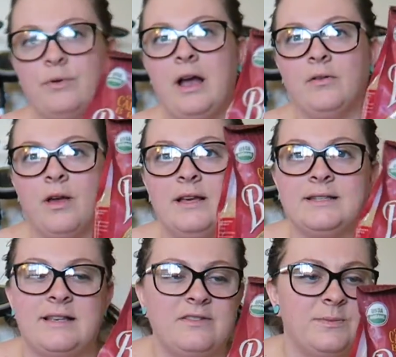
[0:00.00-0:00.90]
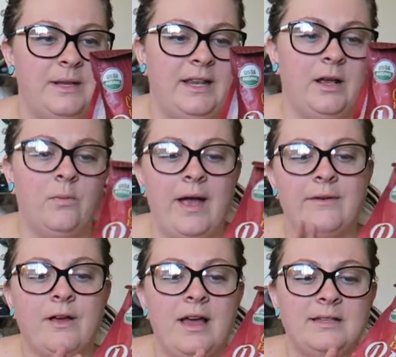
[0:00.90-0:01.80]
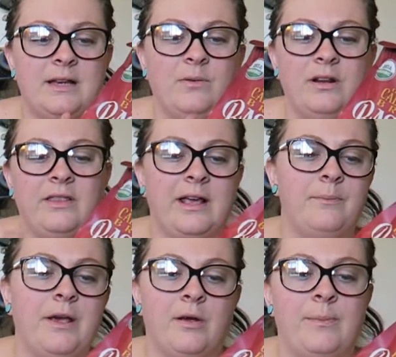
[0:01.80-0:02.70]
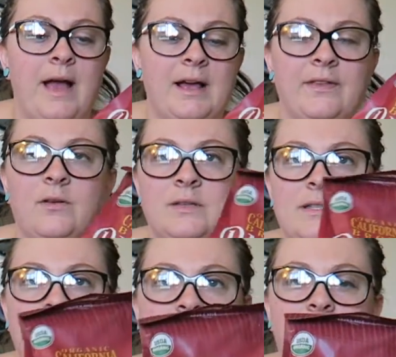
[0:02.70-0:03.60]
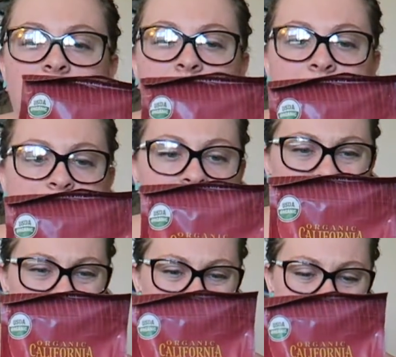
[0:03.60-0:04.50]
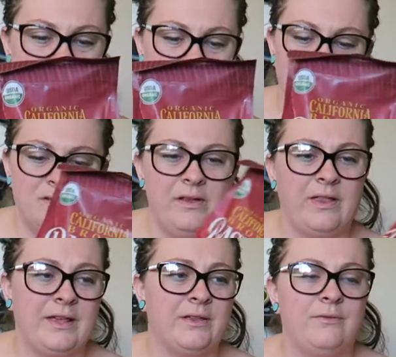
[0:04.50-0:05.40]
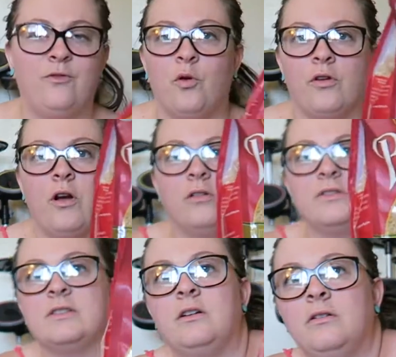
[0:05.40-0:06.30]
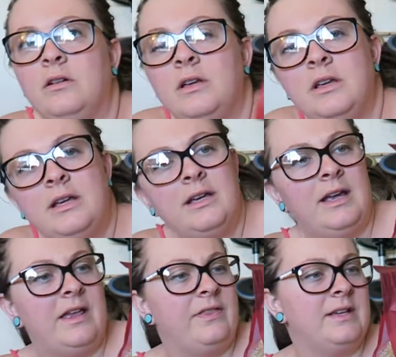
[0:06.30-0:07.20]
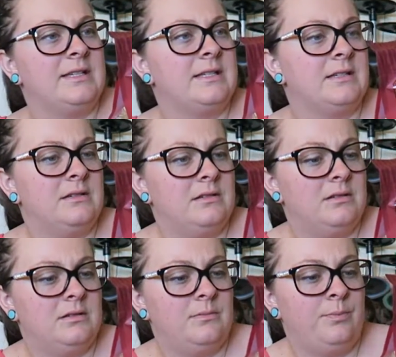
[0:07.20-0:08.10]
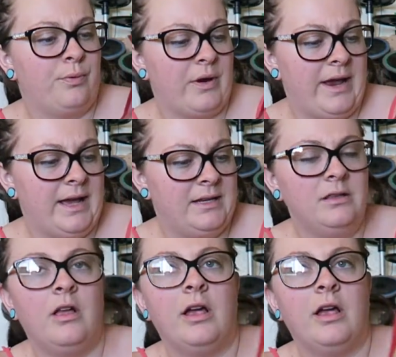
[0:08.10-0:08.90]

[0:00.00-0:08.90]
brown rice because I've just been eating white rice. I wanted like a bigger bag. They don't sell anything bigger than this. This is only like $4 though. And this brand,